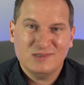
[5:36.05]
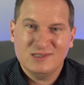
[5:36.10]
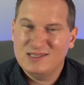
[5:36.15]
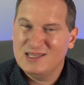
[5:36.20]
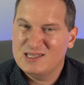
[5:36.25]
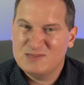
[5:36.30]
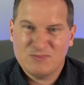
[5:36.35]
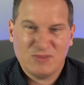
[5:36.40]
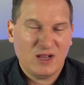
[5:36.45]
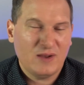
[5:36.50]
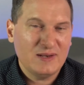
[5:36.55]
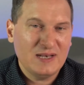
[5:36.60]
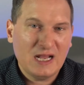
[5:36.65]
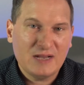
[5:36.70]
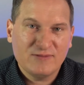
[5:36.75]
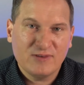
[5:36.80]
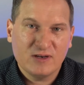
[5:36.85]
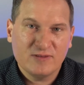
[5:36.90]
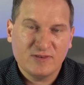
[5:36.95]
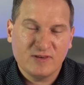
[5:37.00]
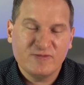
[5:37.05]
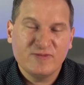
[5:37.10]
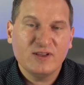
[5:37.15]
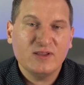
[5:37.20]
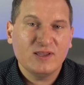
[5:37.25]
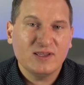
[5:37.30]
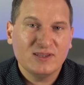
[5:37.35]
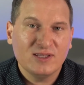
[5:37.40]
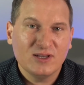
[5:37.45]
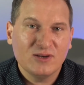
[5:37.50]
is probably not very
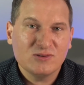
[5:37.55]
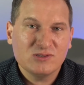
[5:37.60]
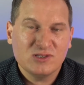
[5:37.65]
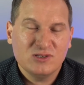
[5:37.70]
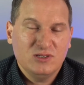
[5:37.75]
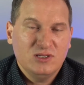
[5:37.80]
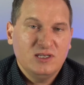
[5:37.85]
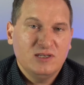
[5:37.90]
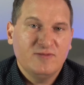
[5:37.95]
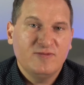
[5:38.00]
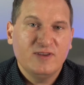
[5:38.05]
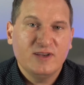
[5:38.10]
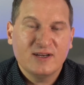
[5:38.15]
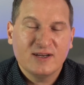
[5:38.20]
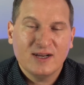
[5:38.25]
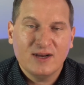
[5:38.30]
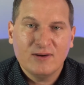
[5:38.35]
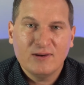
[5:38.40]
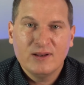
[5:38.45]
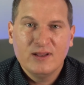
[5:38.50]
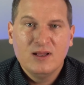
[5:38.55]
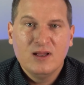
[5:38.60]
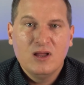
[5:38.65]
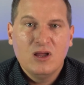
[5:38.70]
fulfilling though, so you need to figure out